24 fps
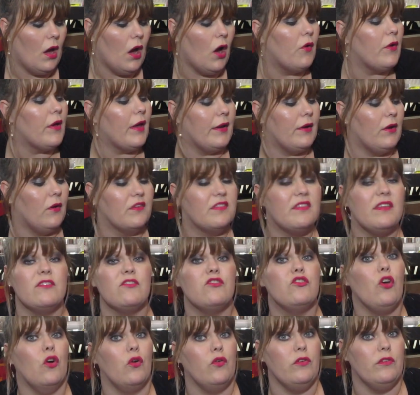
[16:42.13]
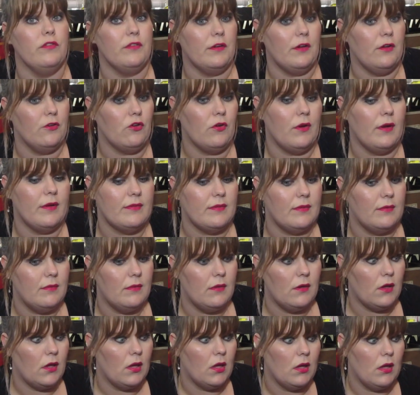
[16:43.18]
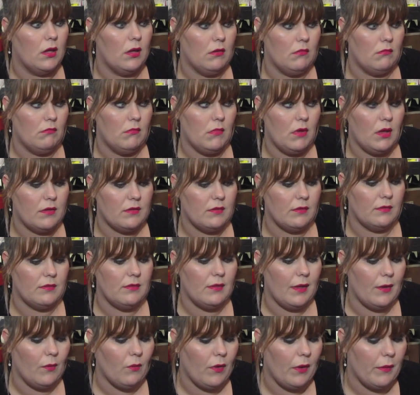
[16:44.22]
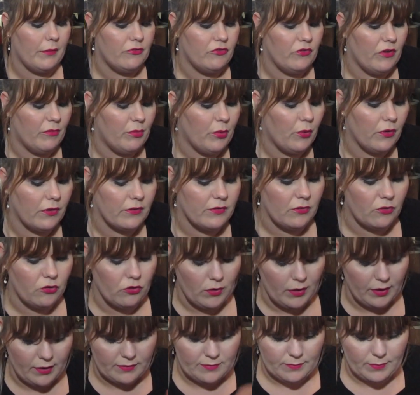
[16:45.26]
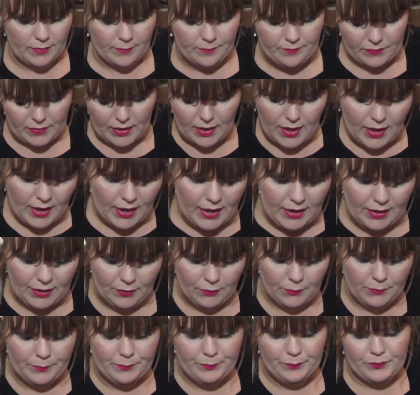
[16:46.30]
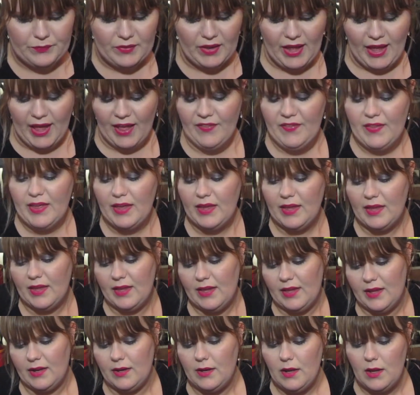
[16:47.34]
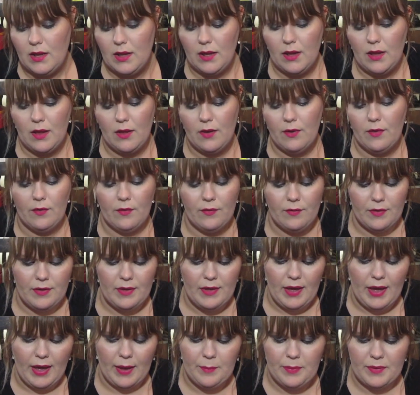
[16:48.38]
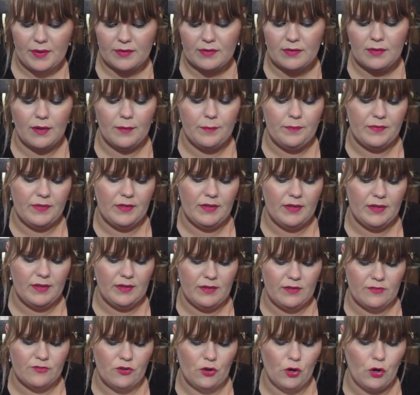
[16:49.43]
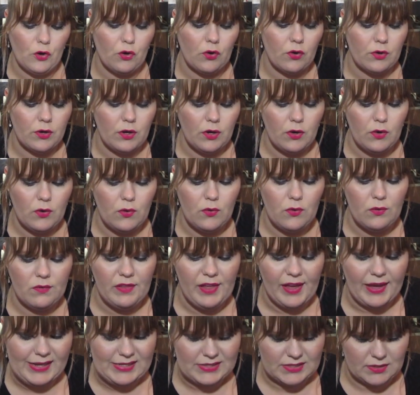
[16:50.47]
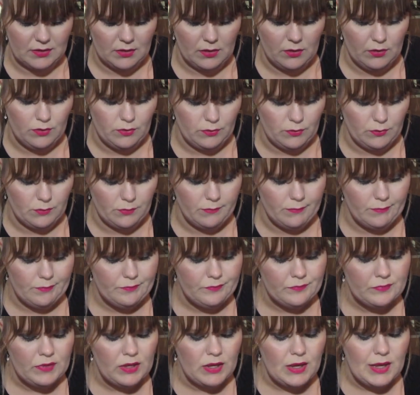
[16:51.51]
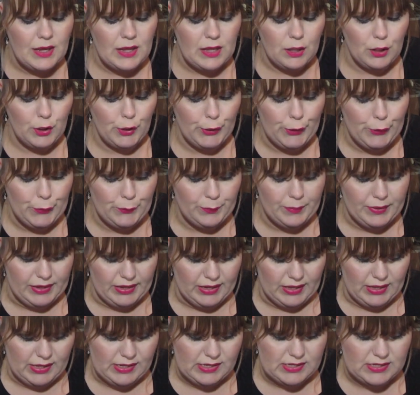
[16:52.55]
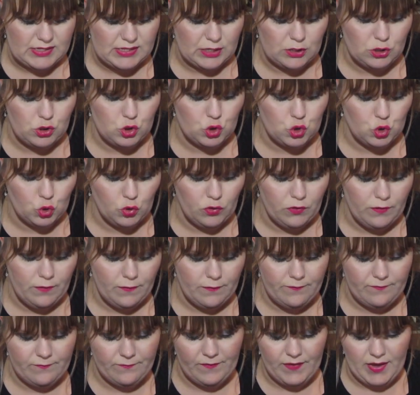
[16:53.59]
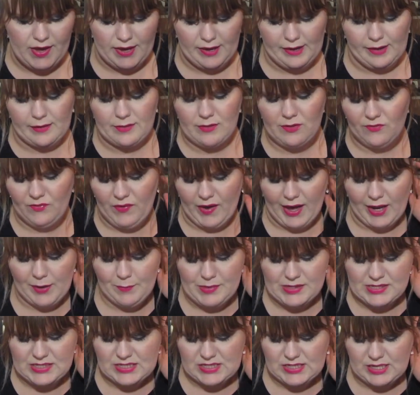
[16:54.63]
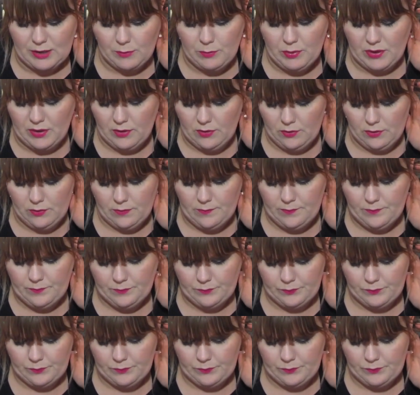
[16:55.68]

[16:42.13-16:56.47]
Oh yeah, no, it says don't use it on your eyes. I was going to say, why would you have pores on your ass? But, anywho. And then, I picked up this Erno Laszlo Luminous Dual Phase Vitamin C Pill.